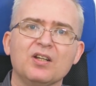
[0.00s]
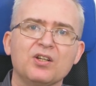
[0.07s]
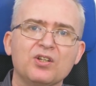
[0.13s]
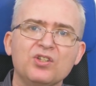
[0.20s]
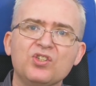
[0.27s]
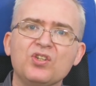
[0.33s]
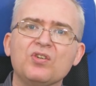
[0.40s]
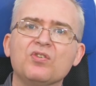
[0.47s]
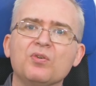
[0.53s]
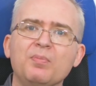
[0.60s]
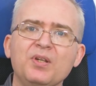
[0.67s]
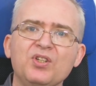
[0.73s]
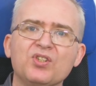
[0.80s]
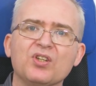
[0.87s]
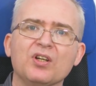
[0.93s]

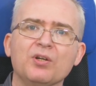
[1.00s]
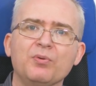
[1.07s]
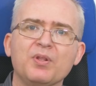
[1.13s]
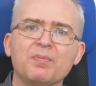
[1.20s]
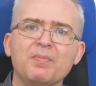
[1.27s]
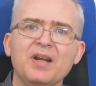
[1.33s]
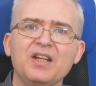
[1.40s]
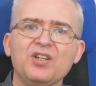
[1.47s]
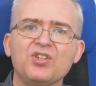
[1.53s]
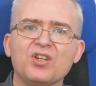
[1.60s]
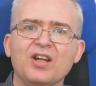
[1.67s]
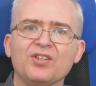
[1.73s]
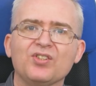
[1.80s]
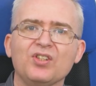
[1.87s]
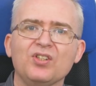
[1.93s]
considerably so with many
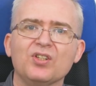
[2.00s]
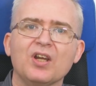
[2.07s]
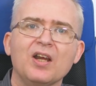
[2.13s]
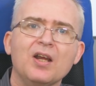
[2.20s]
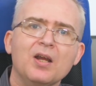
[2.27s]
chassis,